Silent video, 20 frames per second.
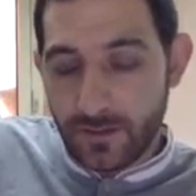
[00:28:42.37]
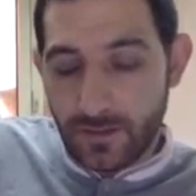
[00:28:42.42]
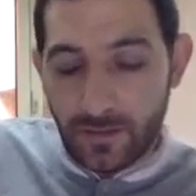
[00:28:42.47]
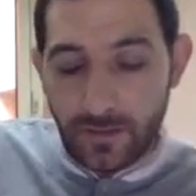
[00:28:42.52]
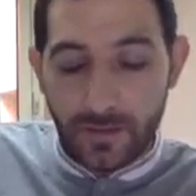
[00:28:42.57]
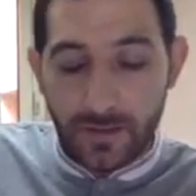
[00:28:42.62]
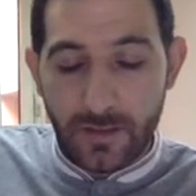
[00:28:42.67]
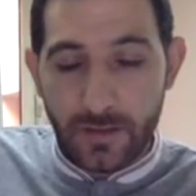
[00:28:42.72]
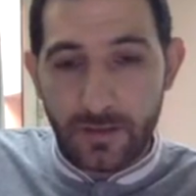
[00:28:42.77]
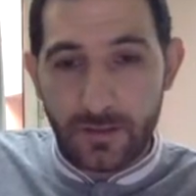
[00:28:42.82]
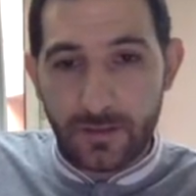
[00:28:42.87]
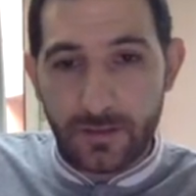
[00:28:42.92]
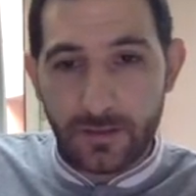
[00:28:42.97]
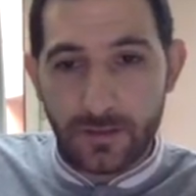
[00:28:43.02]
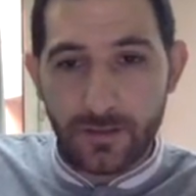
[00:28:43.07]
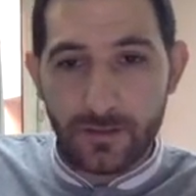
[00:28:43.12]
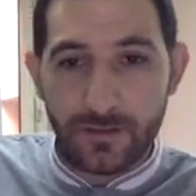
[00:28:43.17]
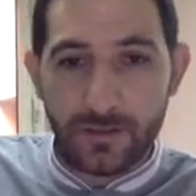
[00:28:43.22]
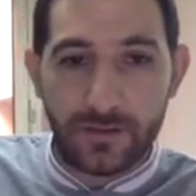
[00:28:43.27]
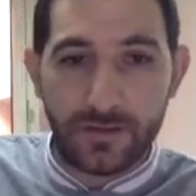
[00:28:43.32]

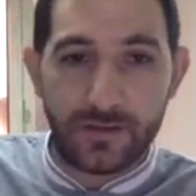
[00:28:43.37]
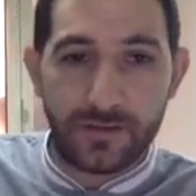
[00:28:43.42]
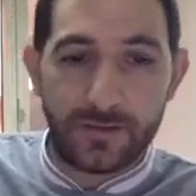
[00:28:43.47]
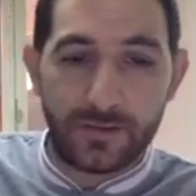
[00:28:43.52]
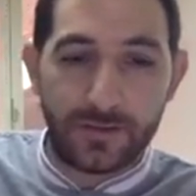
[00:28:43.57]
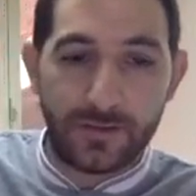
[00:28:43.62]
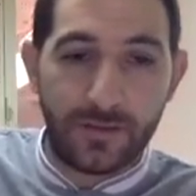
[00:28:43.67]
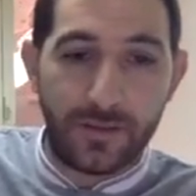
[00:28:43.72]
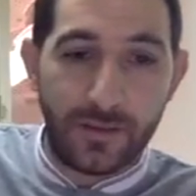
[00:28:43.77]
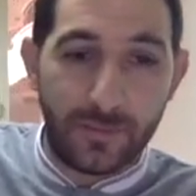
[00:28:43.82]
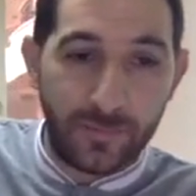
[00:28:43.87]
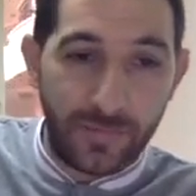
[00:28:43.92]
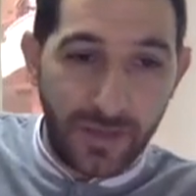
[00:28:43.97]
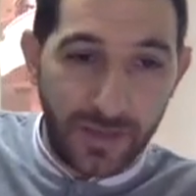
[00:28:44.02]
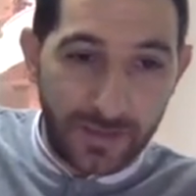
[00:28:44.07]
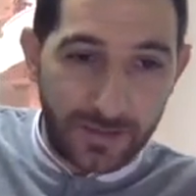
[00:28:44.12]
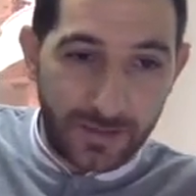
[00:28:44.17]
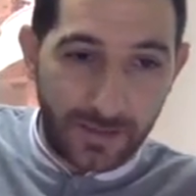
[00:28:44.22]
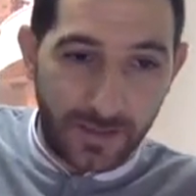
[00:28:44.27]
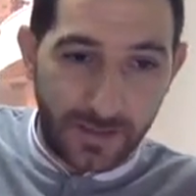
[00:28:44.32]
then the
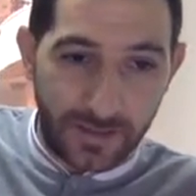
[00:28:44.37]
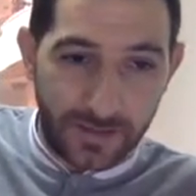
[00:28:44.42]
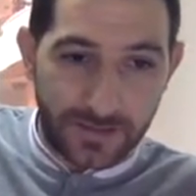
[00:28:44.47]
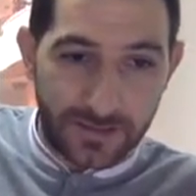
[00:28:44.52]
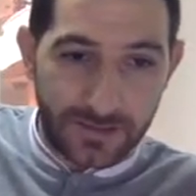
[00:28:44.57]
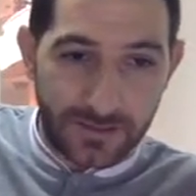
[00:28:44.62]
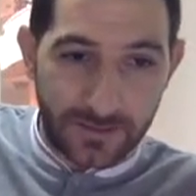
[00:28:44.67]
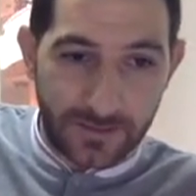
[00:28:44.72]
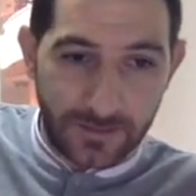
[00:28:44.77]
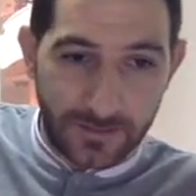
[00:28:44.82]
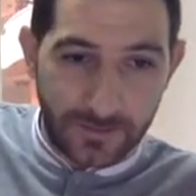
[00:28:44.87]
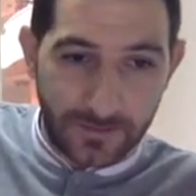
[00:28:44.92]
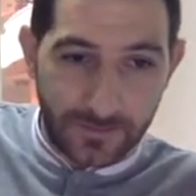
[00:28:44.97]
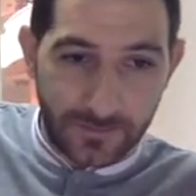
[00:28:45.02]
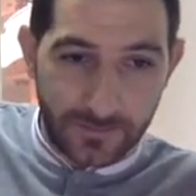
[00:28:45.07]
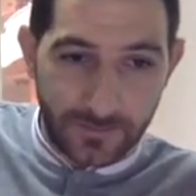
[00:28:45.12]
matrix